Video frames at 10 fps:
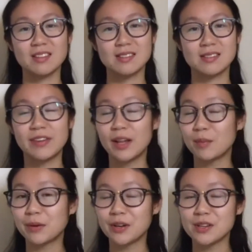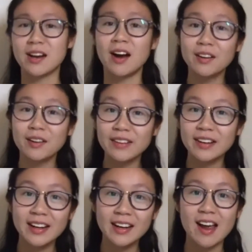developers in
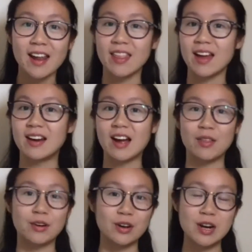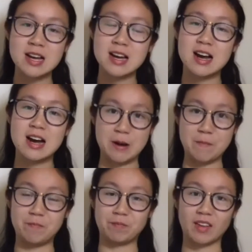Hungary and then other
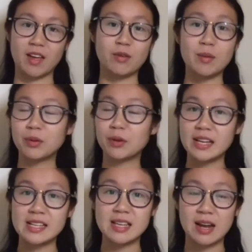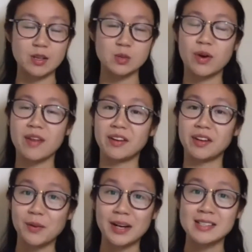employees elsewhere in the
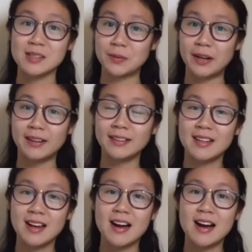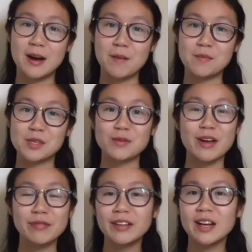US as well. So
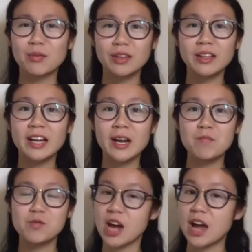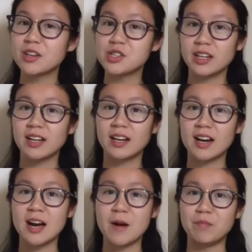definitely a really challenging
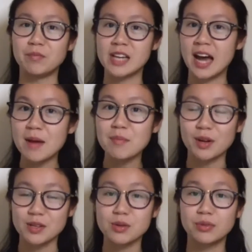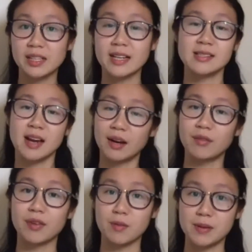time, but also really exciting
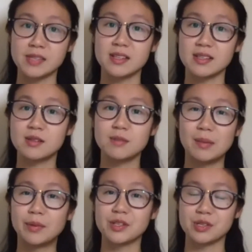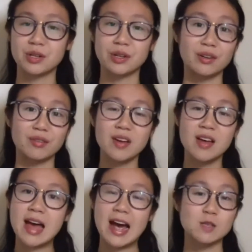for the business to be able to serve
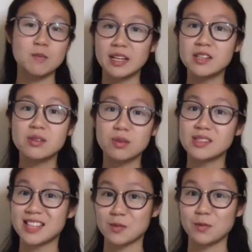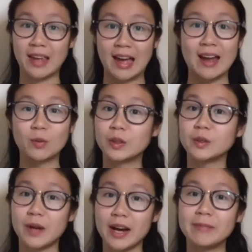as many students as we can
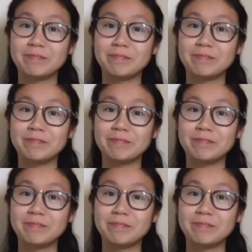worldwide.